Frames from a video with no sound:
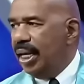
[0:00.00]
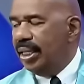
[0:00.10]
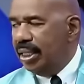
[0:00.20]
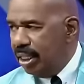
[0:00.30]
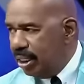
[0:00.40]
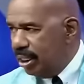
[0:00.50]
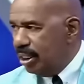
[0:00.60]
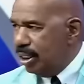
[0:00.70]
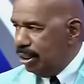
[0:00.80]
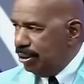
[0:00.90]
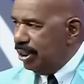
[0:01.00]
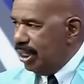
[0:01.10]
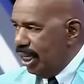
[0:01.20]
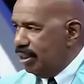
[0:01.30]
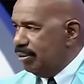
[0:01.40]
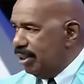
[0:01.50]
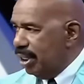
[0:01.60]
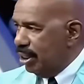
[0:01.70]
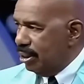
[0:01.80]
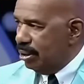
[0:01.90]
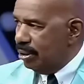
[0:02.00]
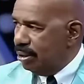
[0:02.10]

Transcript: And I need an interior decorator.